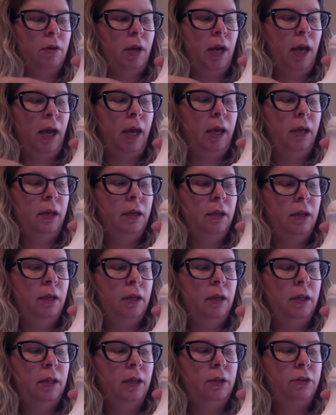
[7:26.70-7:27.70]
Okay?
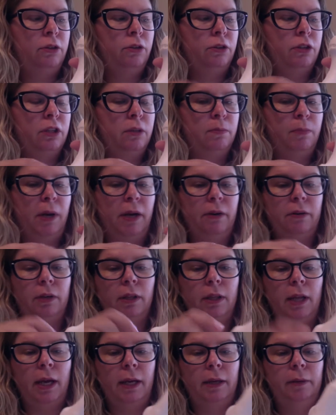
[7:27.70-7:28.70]
It's your spiral
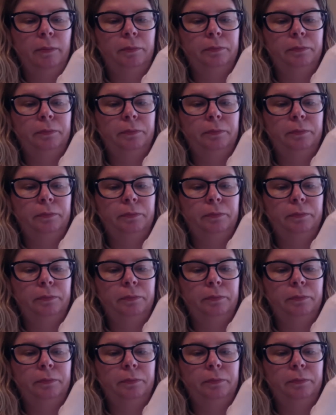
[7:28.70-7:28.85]
line.